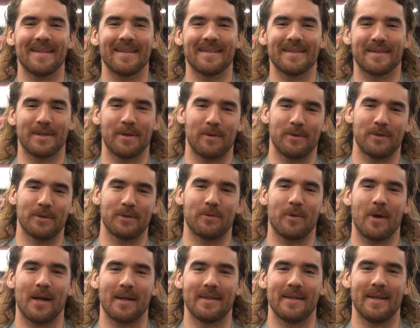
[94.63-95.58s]
Someone just
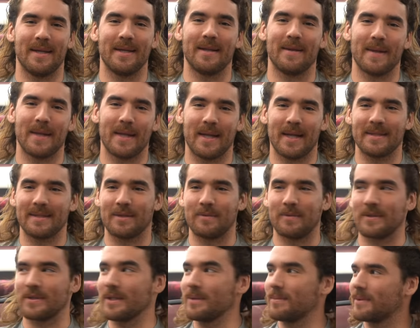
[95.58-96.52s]
walked in and then I said,
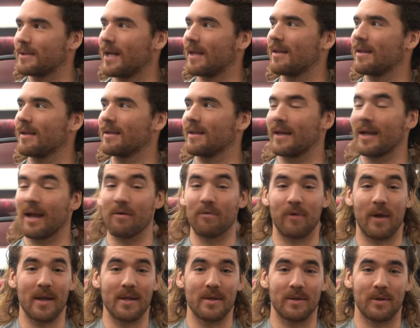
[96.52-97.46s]
What's up? And I think they got
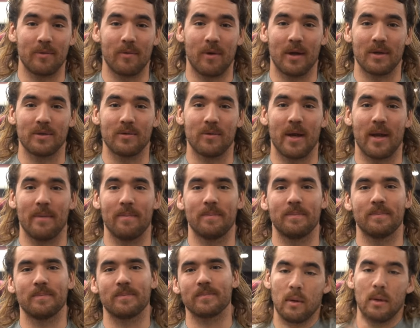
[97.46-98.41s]
frightened and walked away.
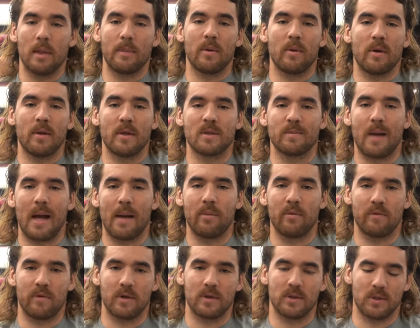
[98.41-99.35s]
Let me read this
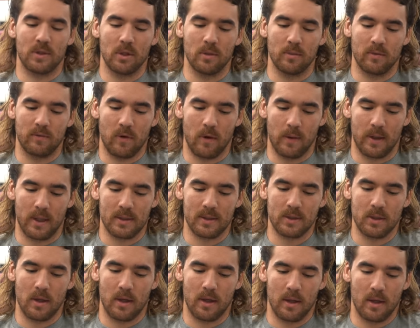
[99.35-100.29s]
Bible verse too before we get
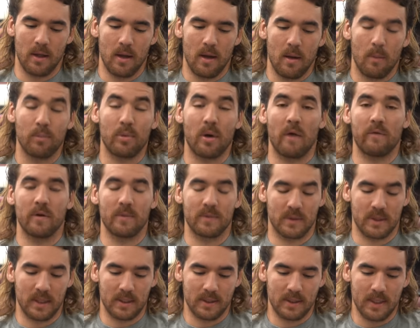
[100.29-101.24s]
started. Proverbs
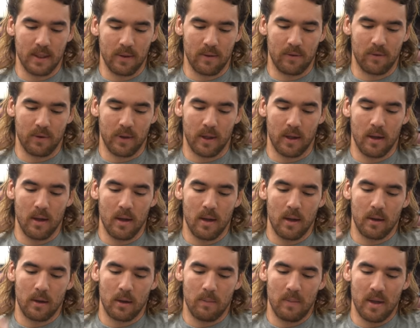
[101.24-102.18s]
16 3.
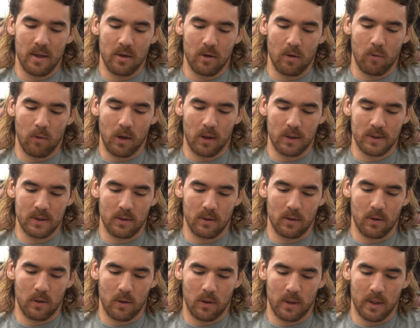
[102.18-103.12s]
Commit your work to the
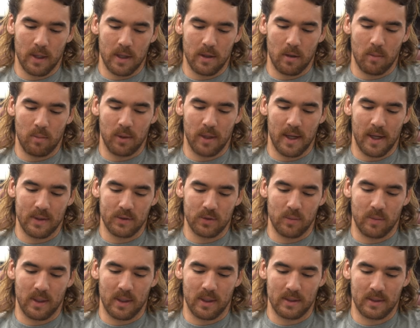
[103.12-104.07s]
Lord, and your plans will
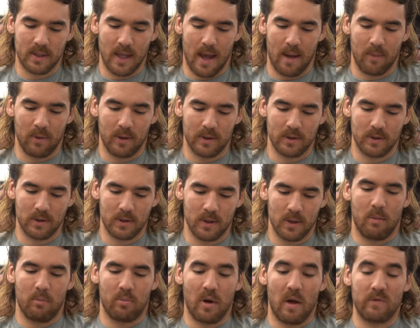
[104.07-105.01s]
be established.
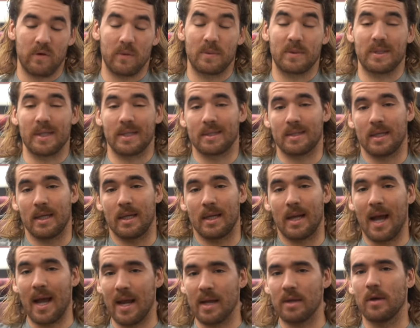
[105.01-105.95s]
And Proverbs 16
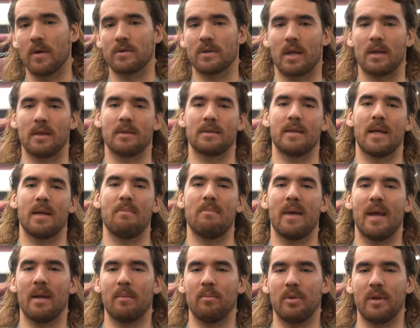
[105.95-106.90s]
9 goes on to say,
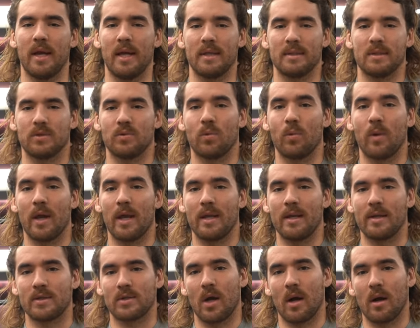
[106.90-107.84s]
Man plans his way in
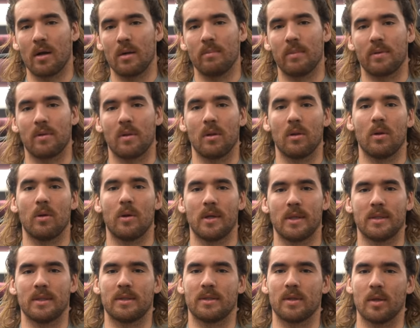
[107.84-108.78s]
his heart, but the
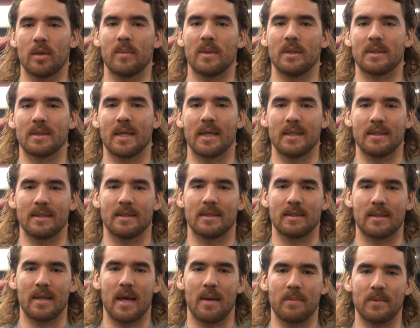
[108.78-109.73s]
Lord determines his
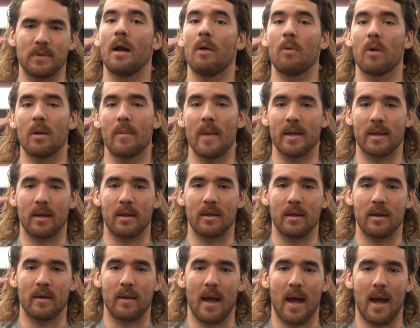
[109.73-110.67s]
steps. I want to make it
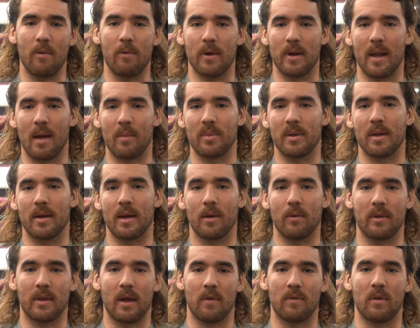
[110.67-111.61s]
clear that I would not be here
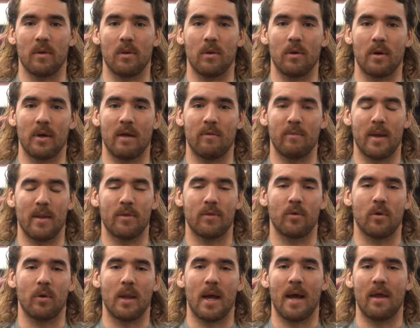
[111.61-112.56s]
without the Lord. I've been
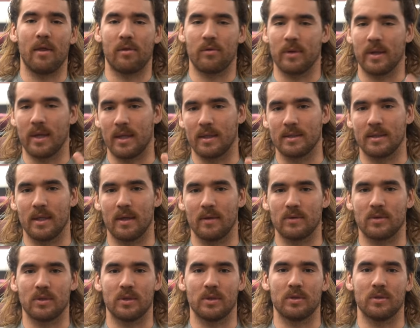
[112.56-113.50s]
through a lot, three ACL
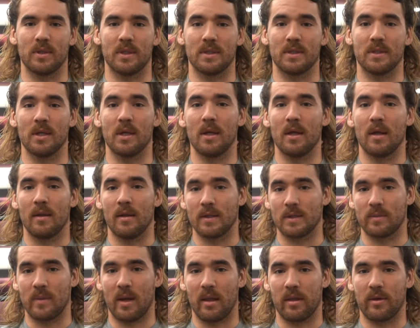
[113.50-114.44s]
surgeries. This
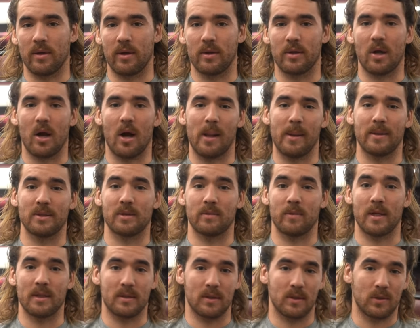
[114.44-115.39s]
is my third college. I
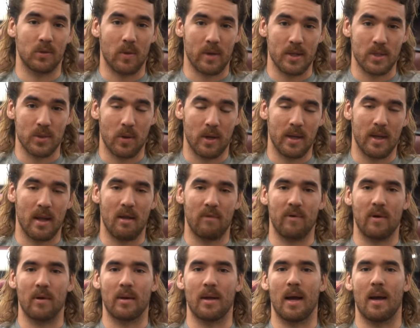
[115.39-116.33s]
went to the 2020
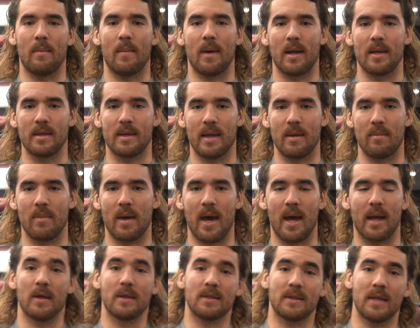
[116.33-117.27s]
NFL Combine, came
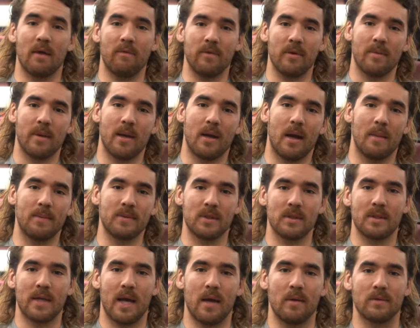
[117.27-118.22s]
back. There's definitely been ups and
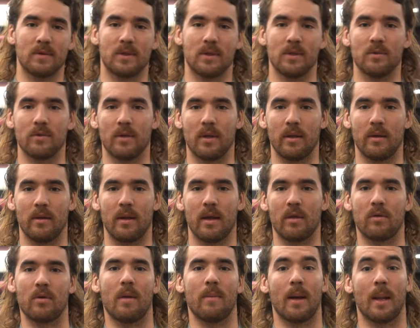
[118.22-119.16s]
downs too, and
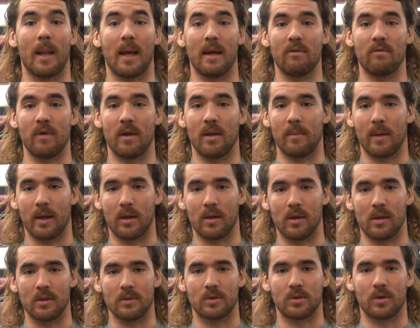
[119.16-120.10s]
throughout my life and my
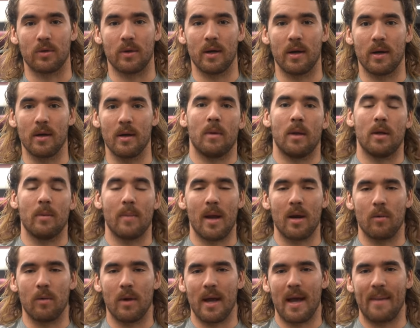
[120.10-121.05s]
college career. And no
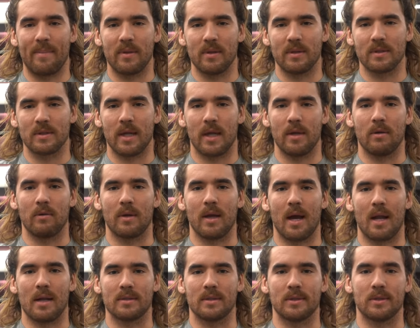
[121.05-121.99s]
matter what happens, I know
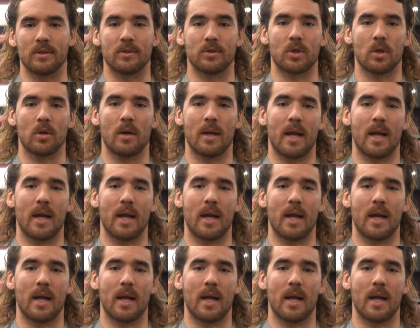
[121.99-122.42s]
God is in control.